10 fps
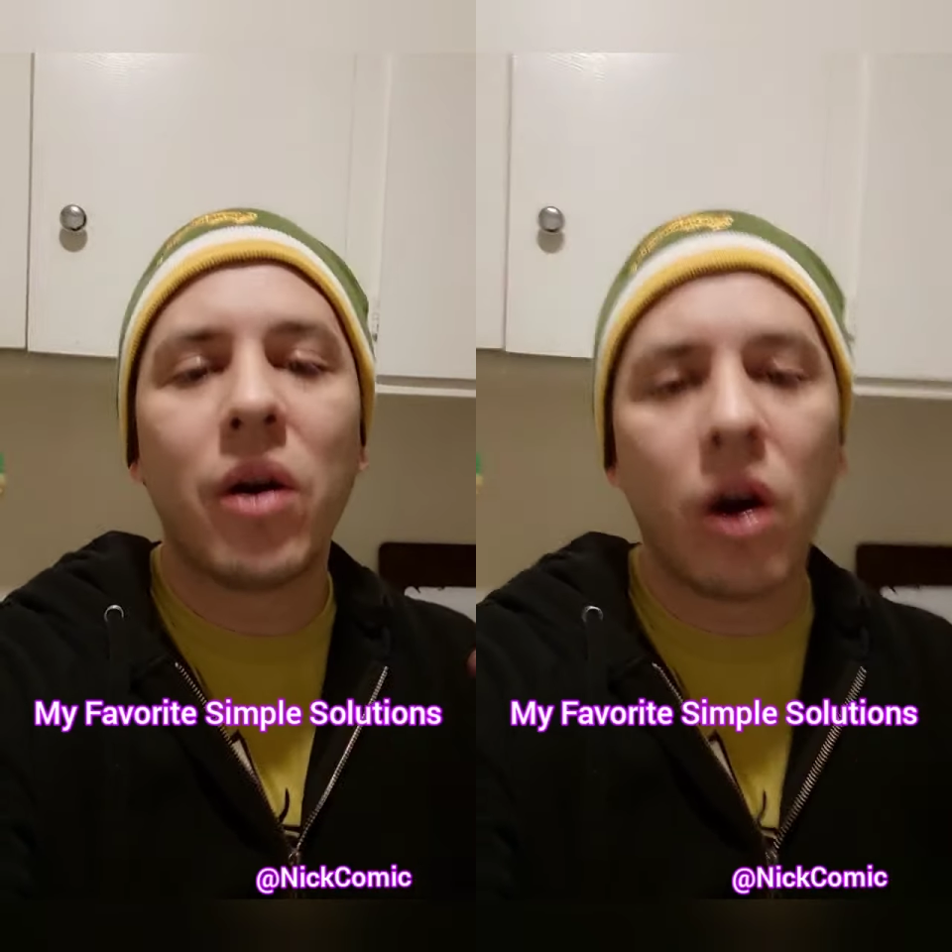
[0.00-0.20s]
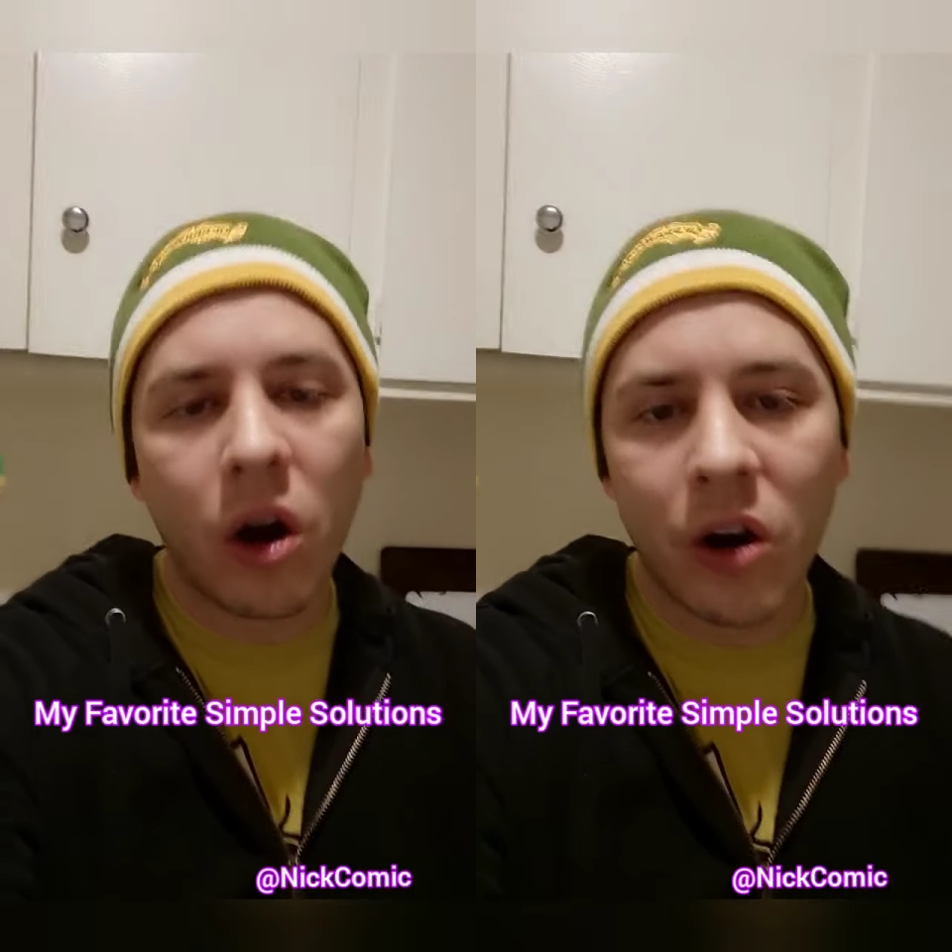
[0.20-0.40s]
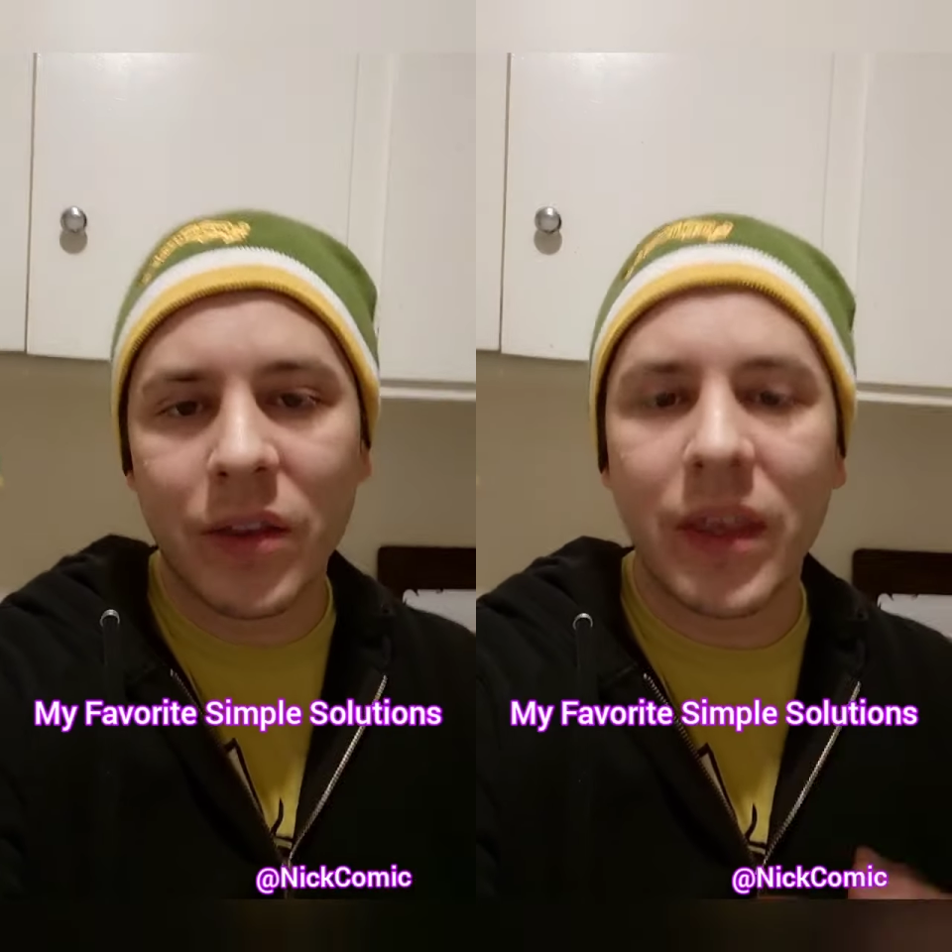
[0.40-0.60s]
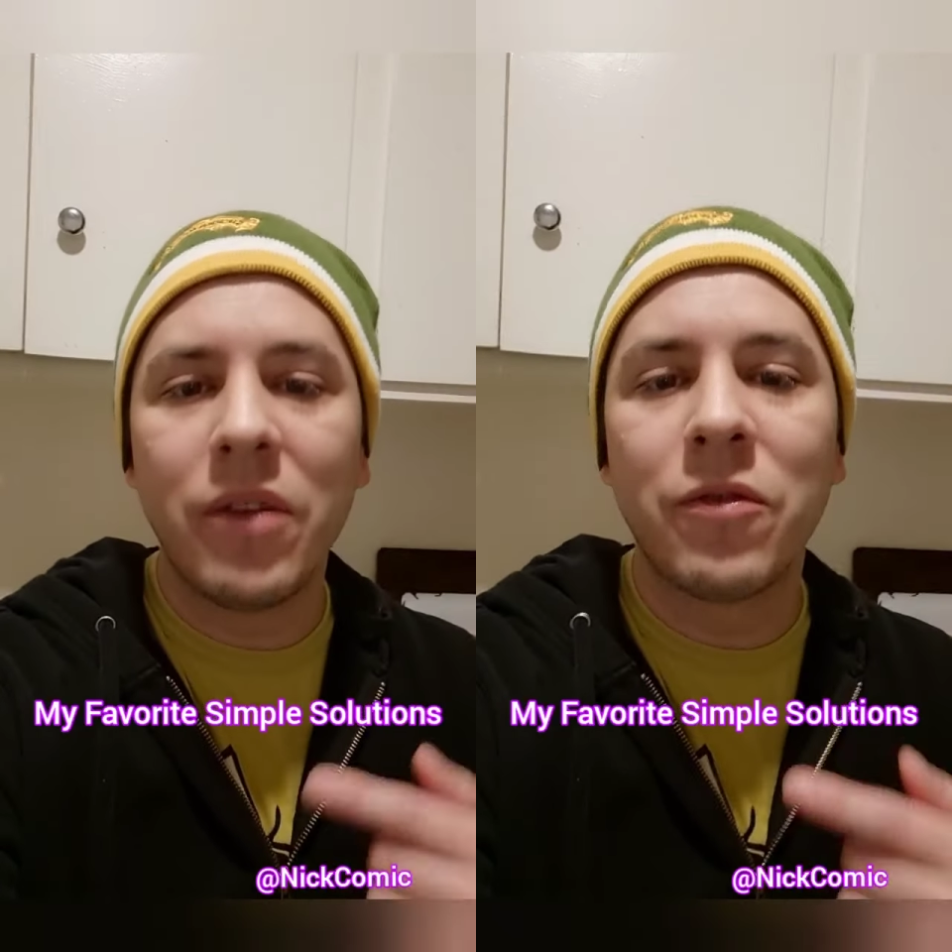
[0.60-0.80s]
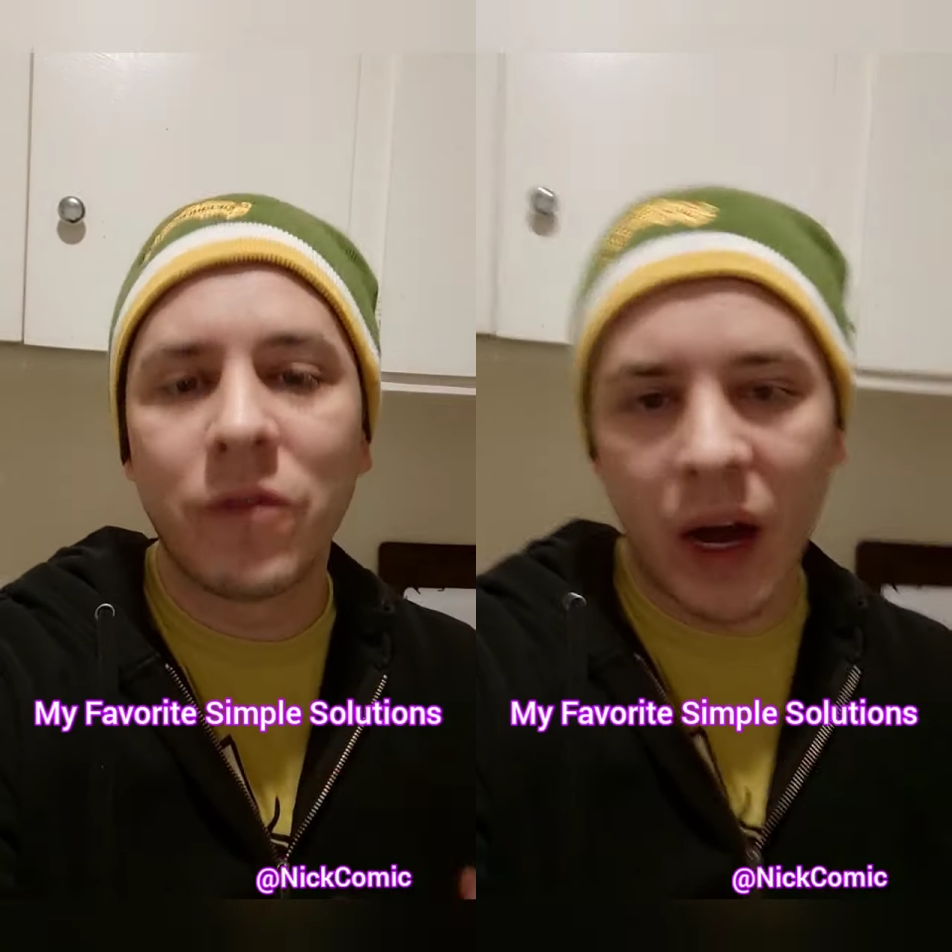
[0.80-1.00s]
hard they
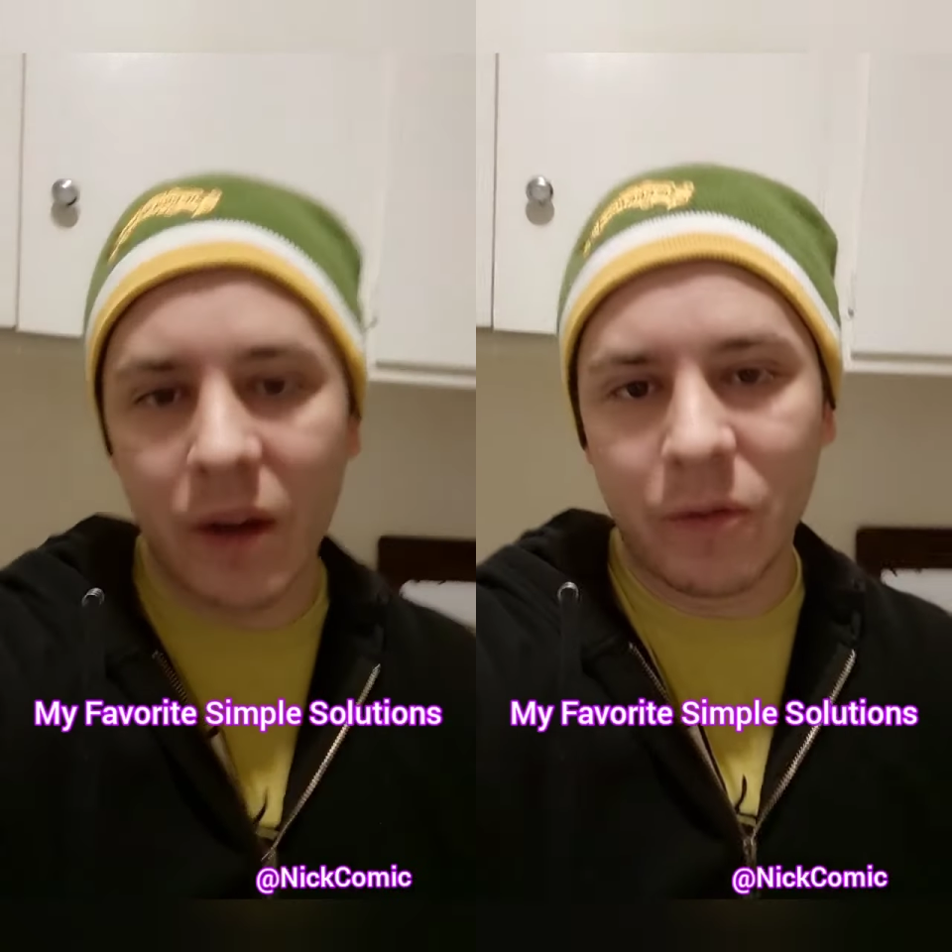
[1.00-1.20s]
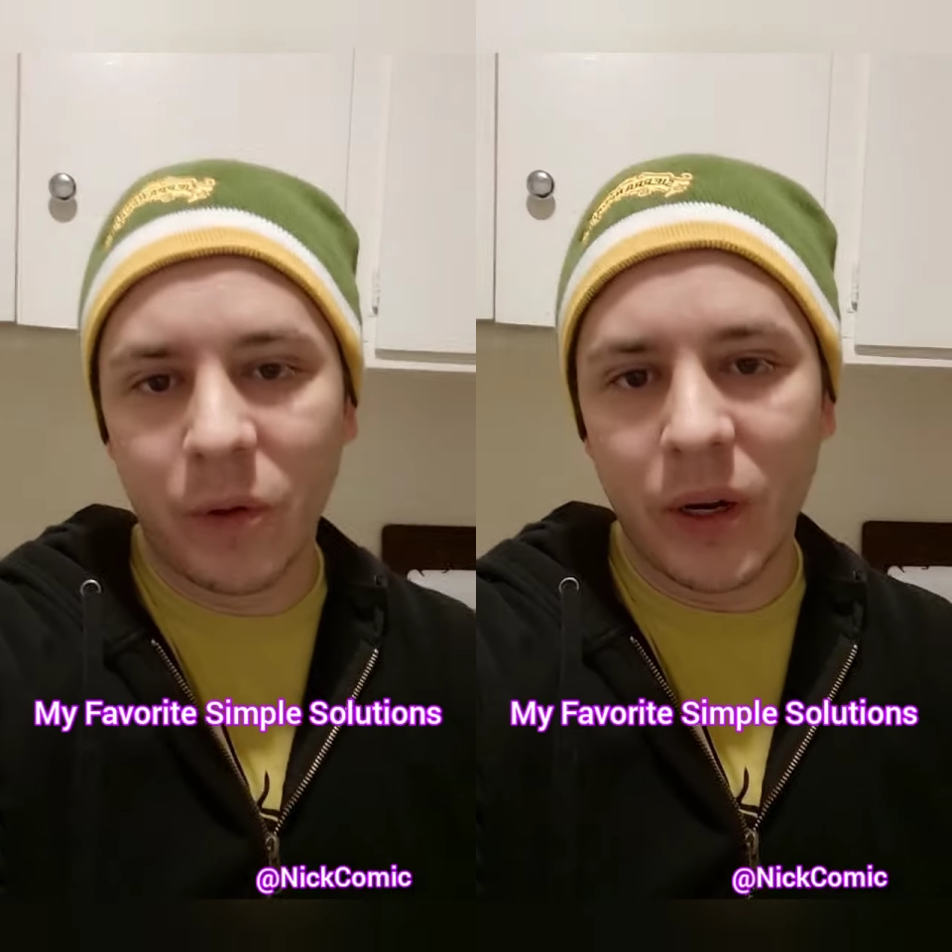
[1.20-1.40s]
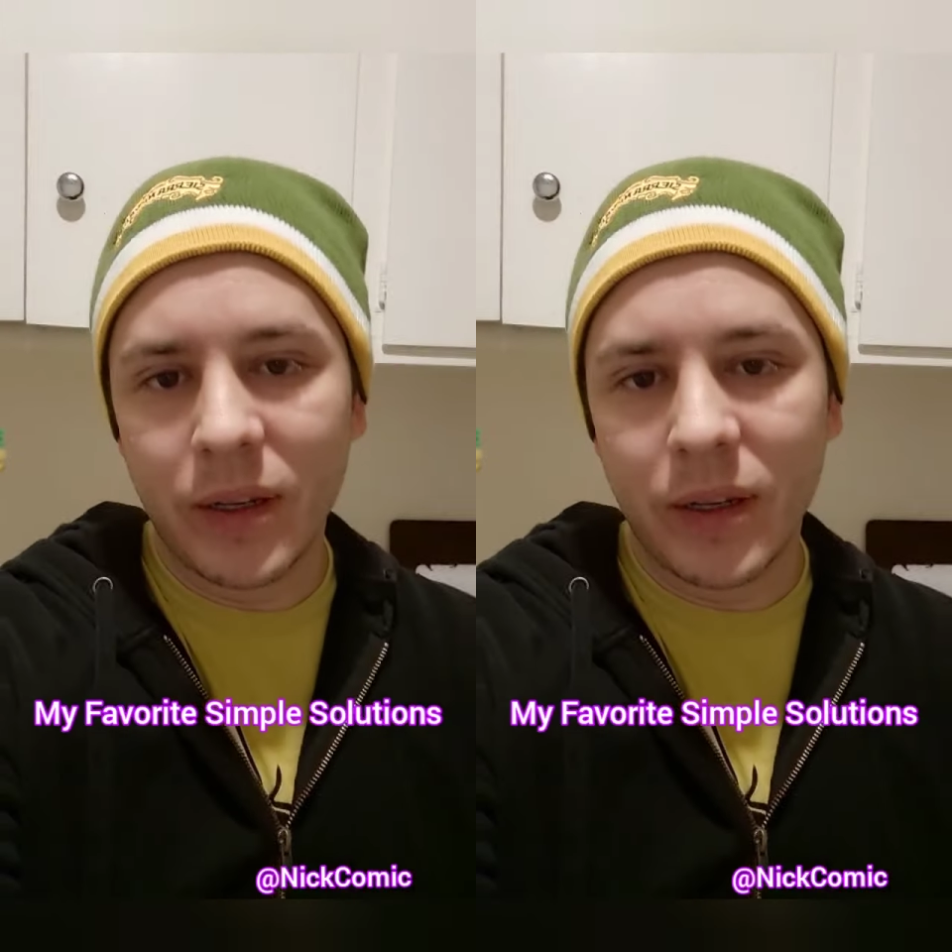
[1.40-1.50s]
fought for it.